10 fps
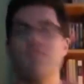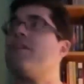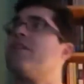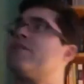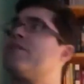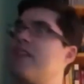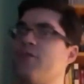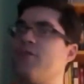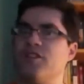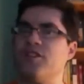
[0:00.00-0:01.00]
It got
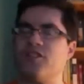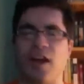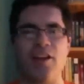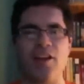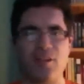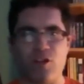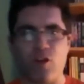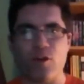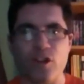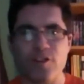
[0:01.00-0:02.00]
really dark. I know
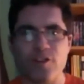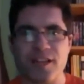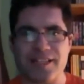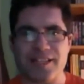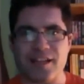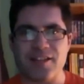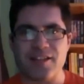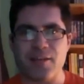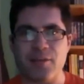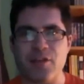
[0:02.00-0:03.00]
it looks like it's
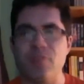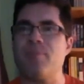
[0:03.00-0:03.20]
nighttime here,